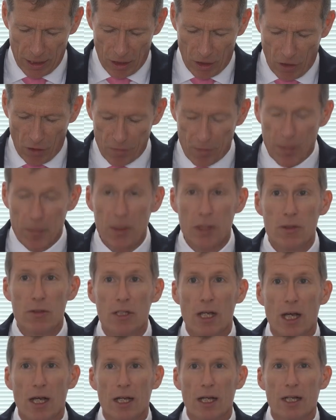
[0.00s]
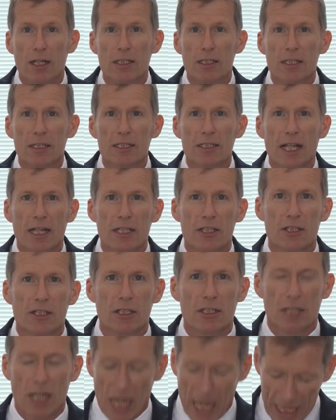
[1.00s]
of Bermuda under
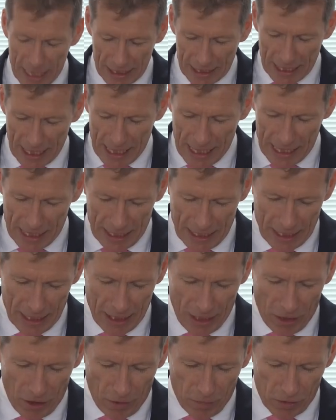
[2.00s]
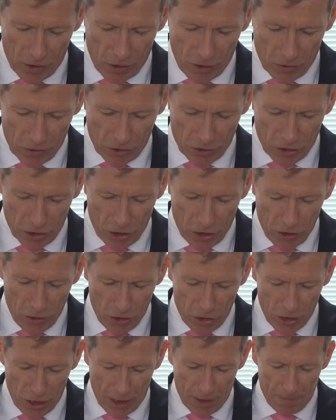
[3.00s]
Section 18 of the
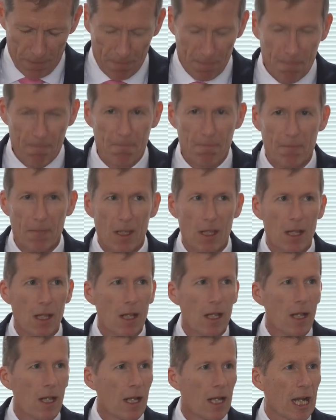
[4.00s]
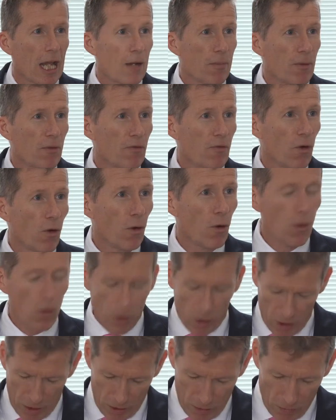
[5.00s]
Constitution. Now,
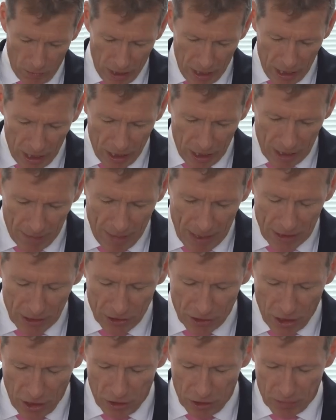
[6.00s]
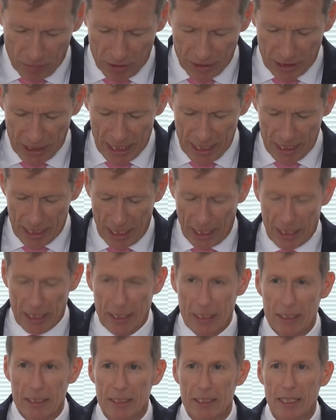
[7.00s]
before we commence those
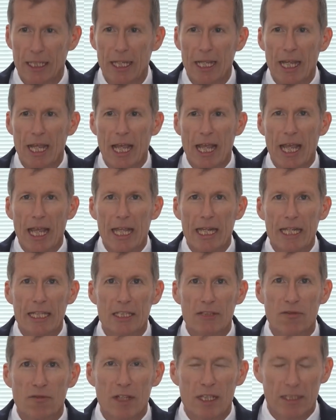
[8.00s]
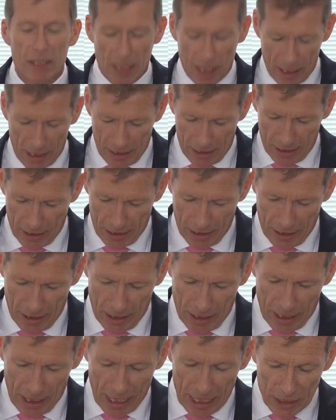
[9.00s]
proceedings, it is fitting,
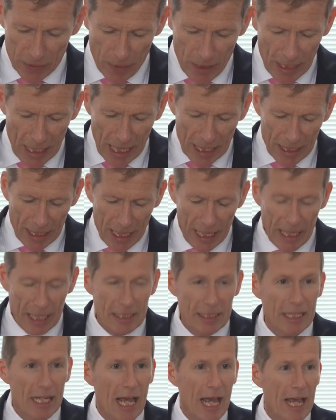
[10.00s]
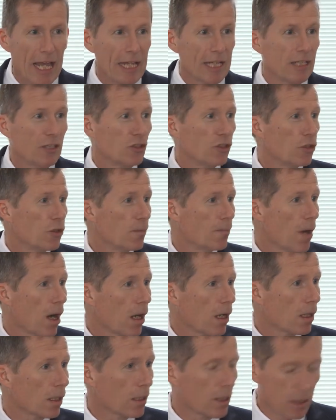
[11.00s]
as we gather here today, to
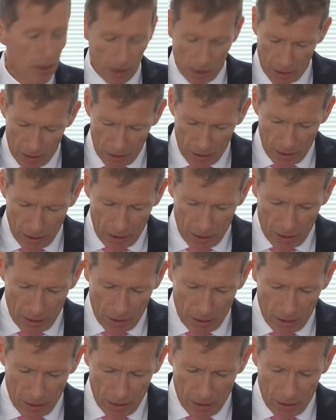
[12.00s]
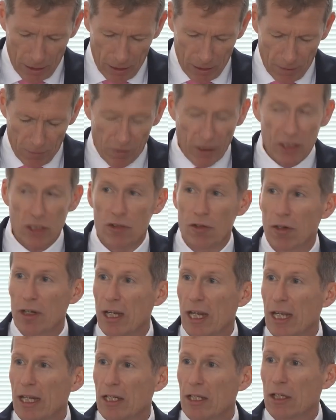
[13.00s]
mark
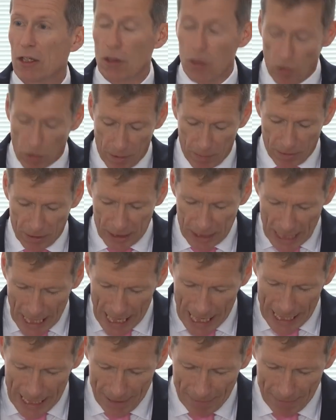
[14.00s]
Victory in Europe Day.